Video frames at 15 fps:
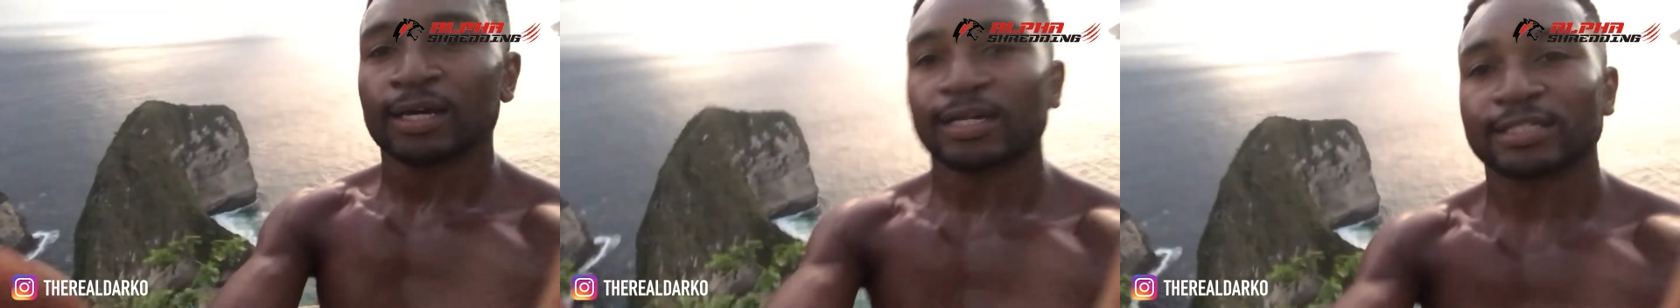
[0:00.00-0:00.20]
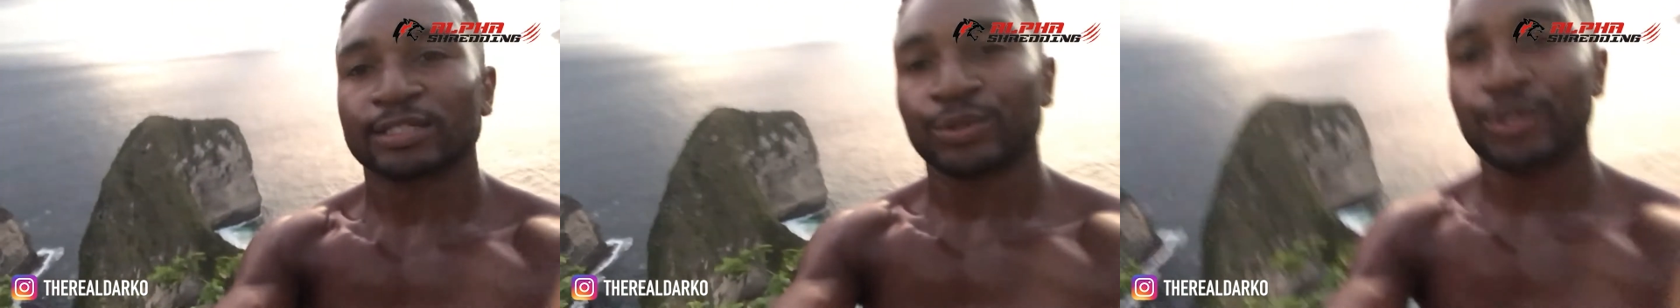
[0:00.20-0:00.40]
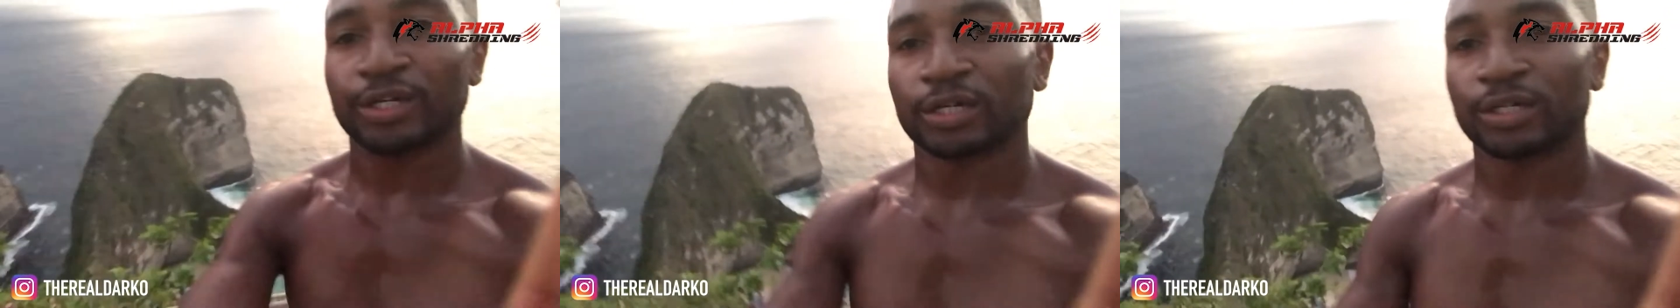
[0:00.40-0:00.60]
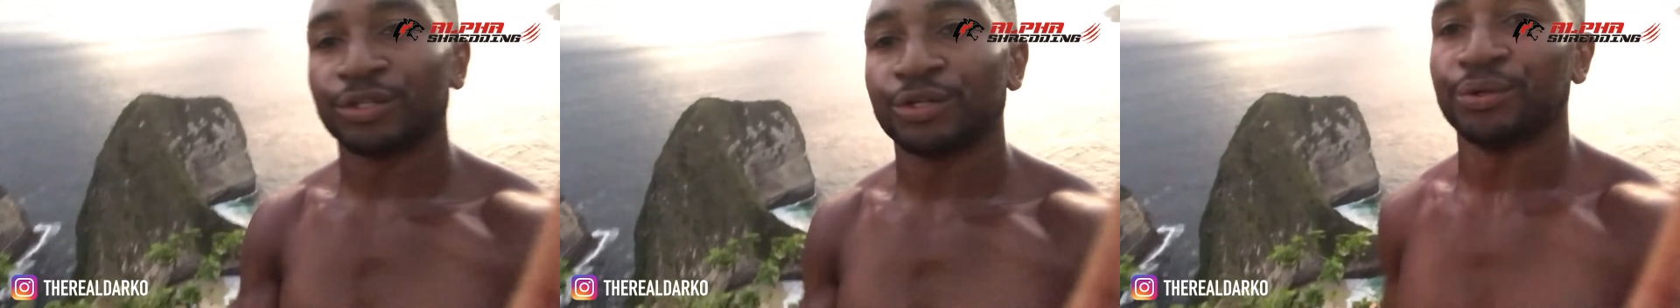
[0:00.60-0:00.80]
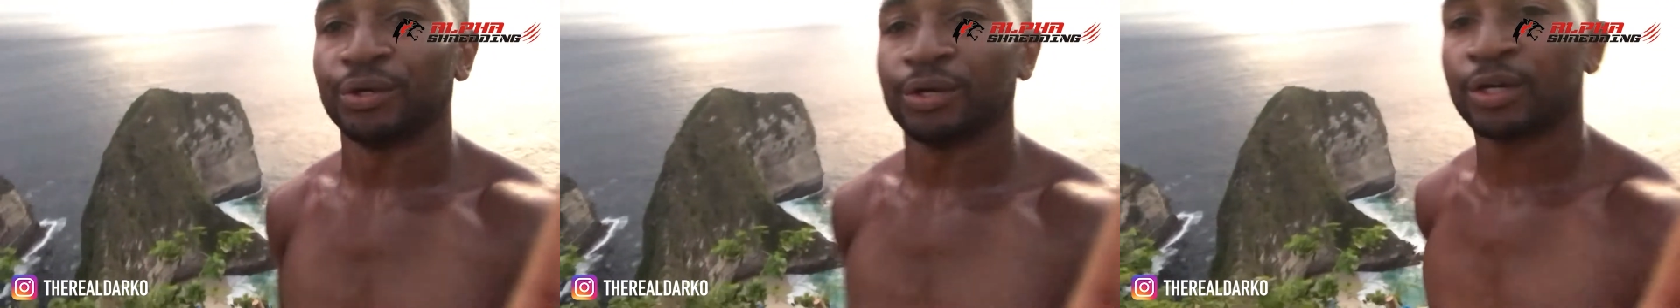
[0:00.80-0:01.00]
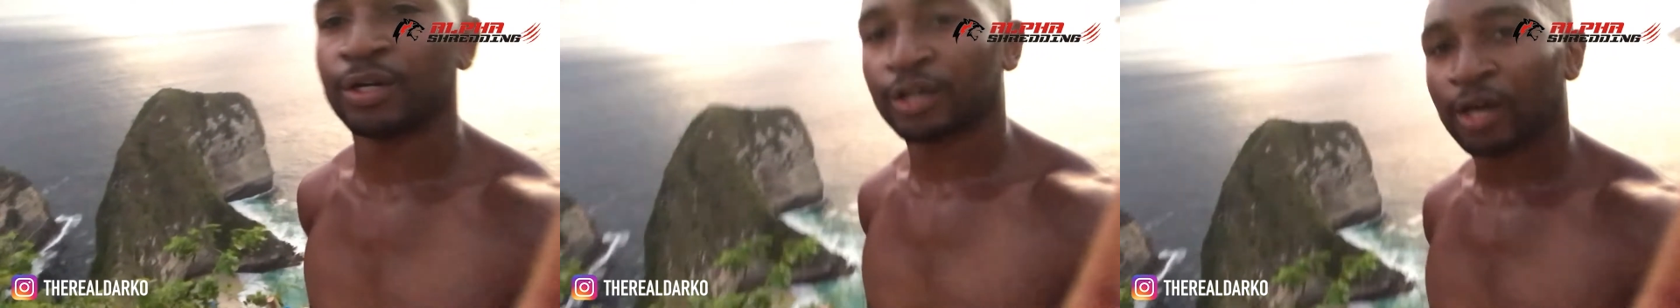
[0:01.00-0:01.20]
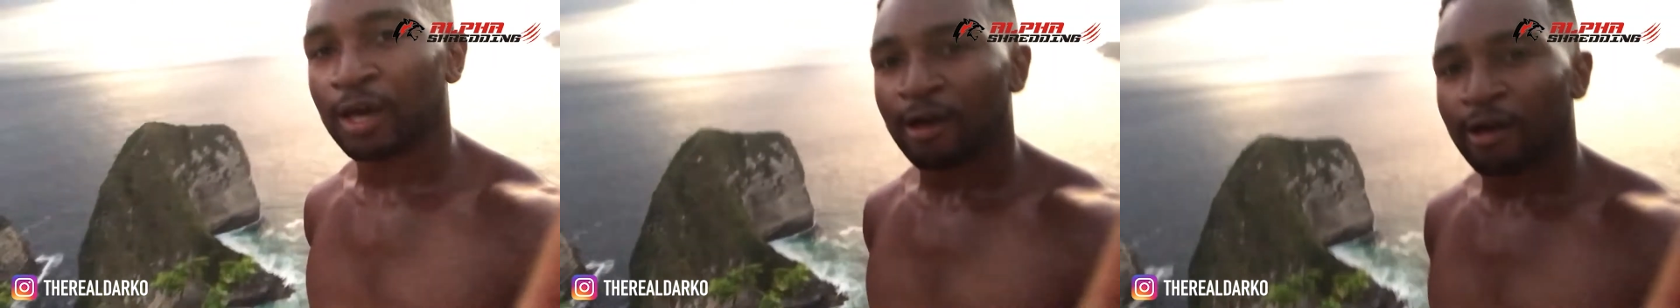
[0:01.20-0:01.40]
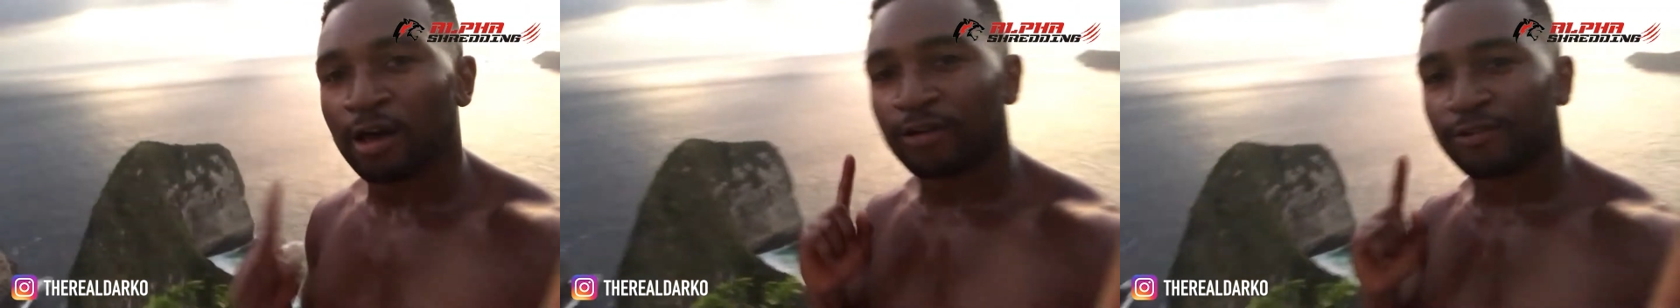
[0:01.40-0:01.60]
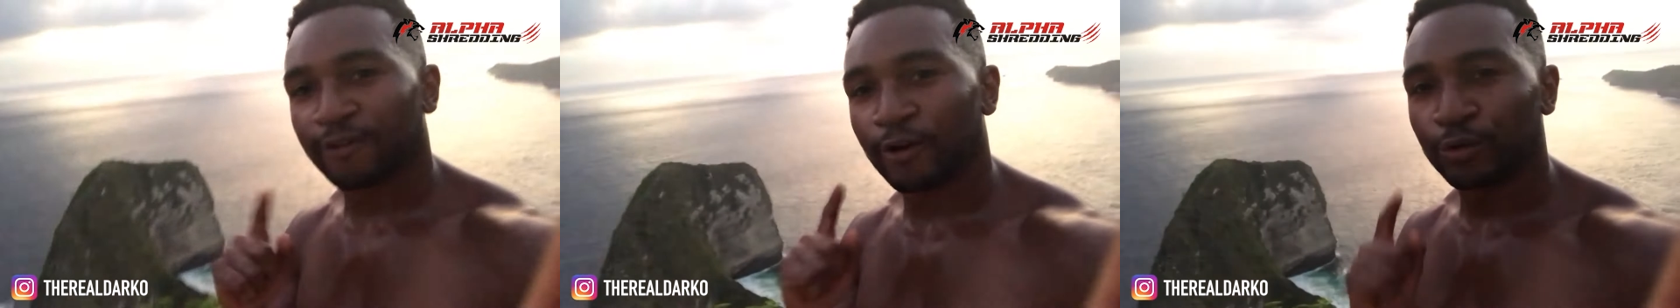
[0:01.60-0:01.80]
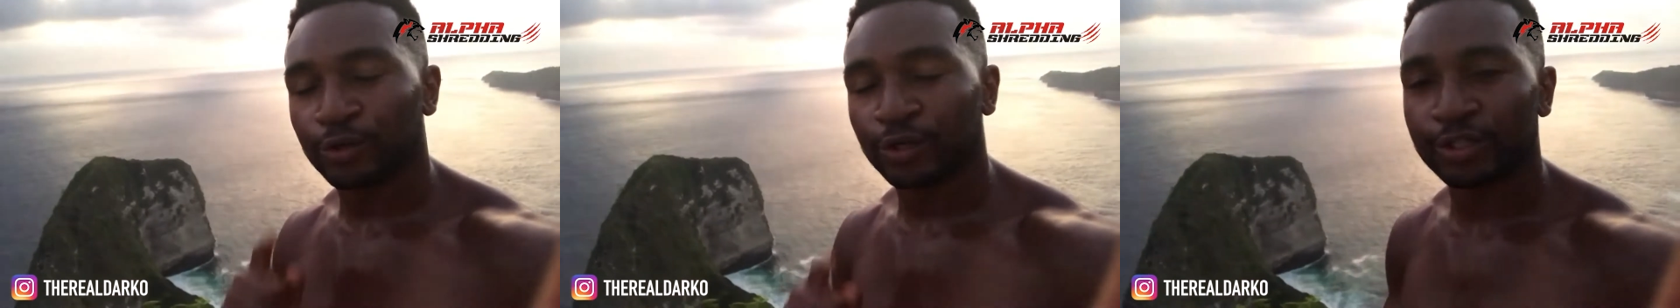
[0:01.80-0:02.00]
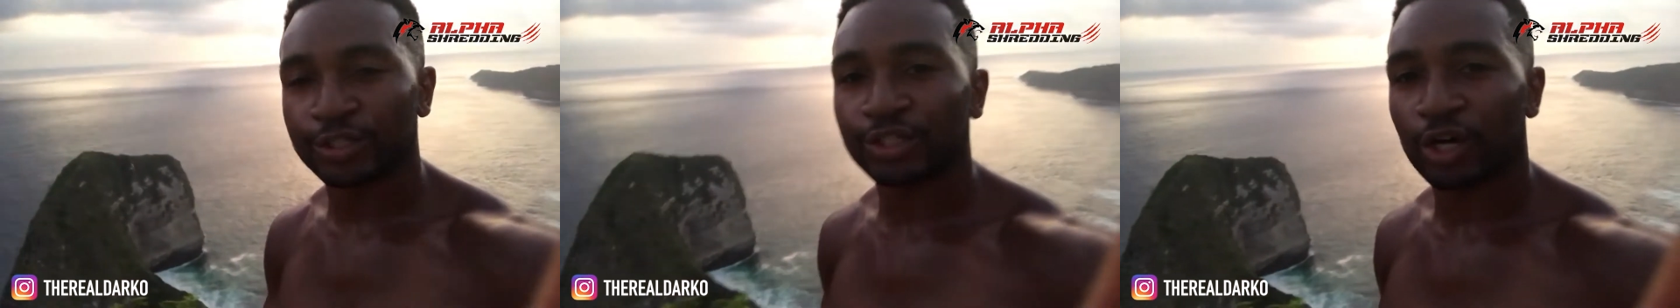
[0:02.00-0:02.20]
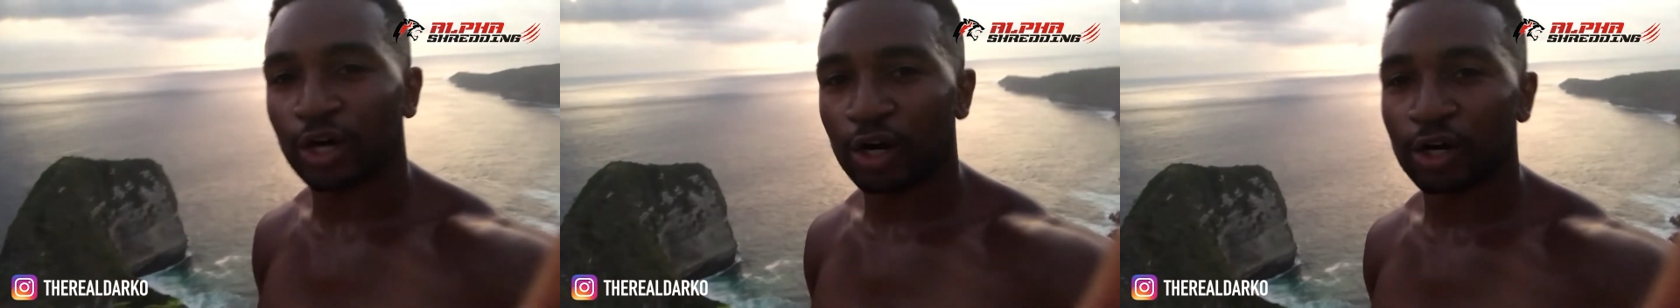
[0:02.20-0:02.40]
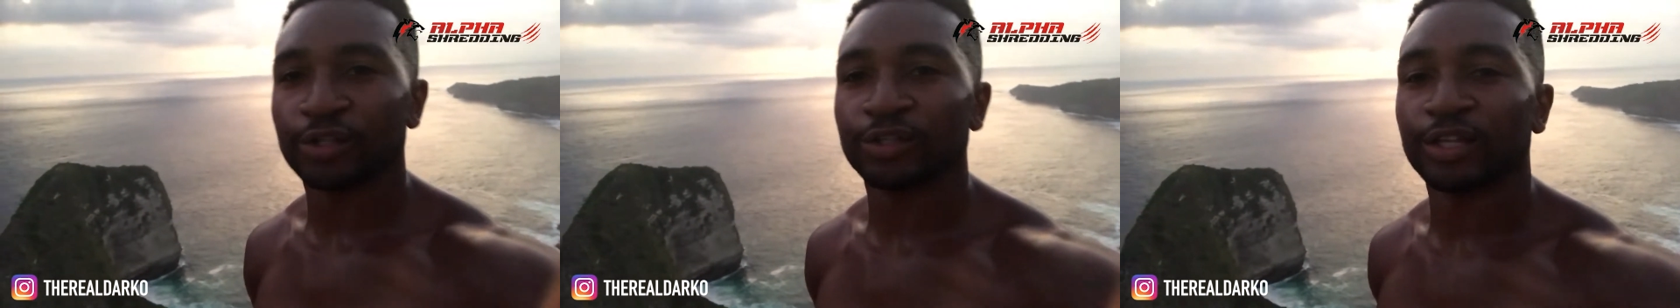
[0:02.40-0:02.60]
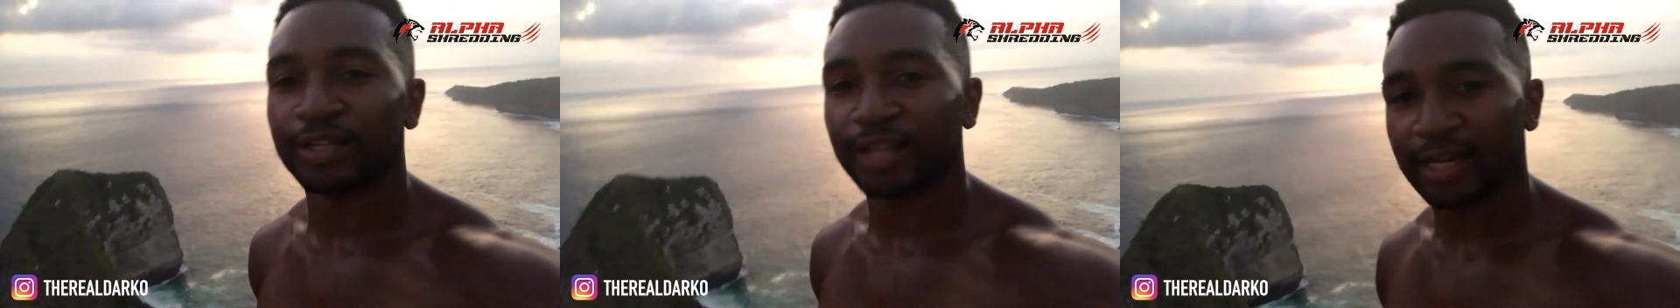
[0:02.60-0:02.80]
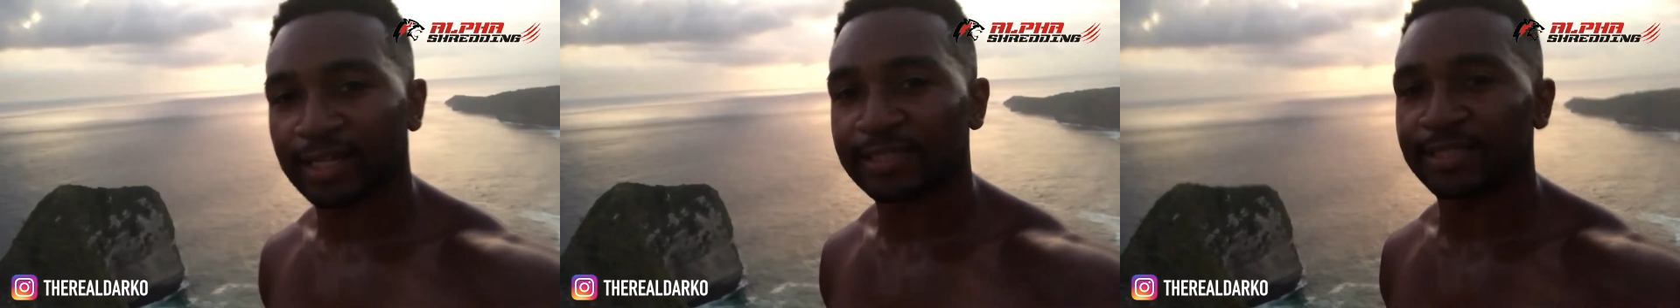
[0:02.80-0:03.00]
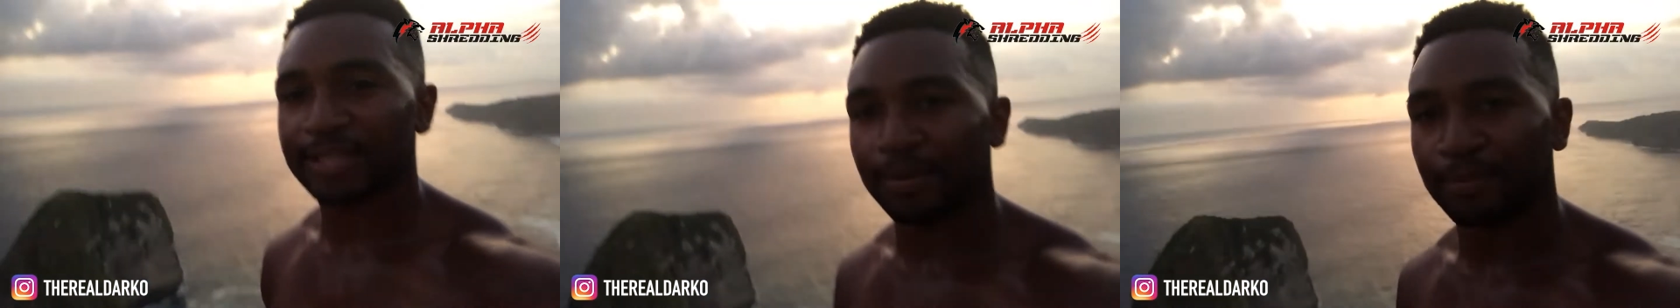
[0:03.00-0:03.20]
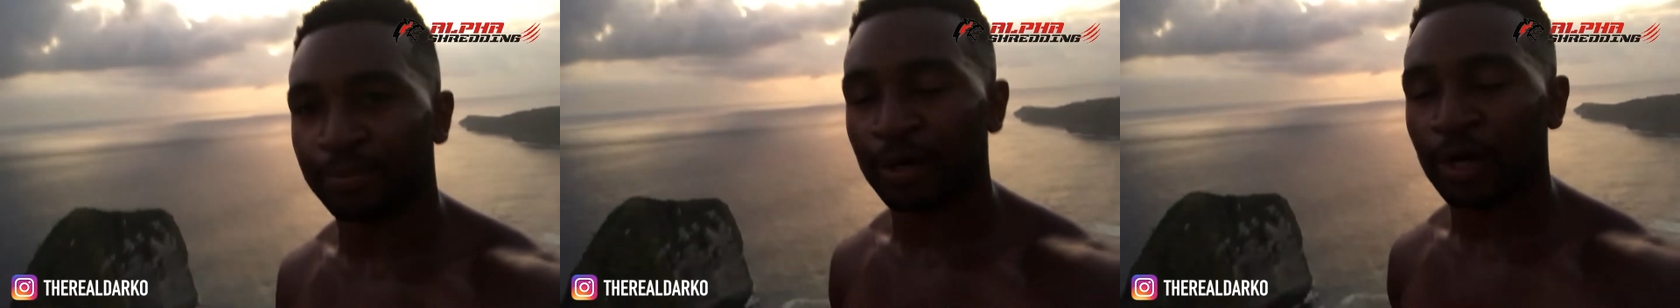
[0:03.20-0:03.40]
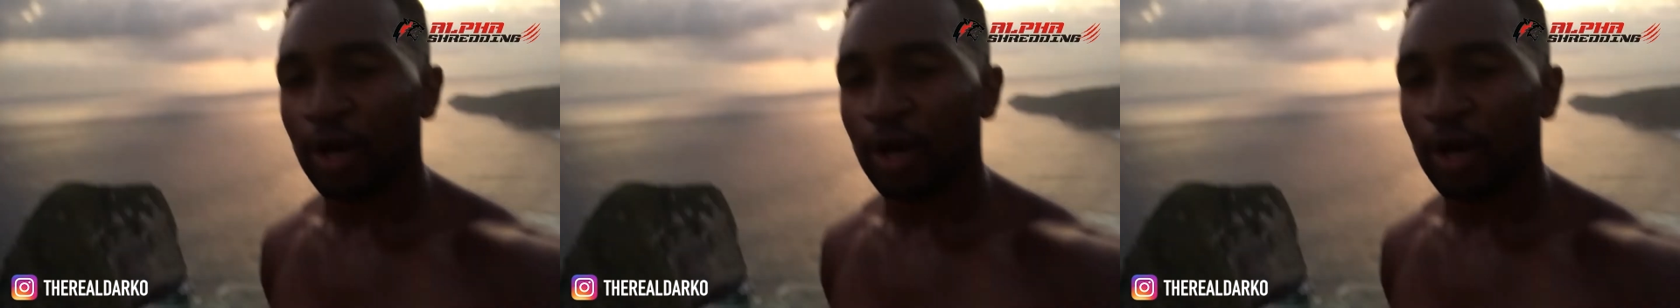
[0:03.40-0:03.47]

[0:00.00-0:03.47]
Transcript: That's all you gotta do. Focus on the next step.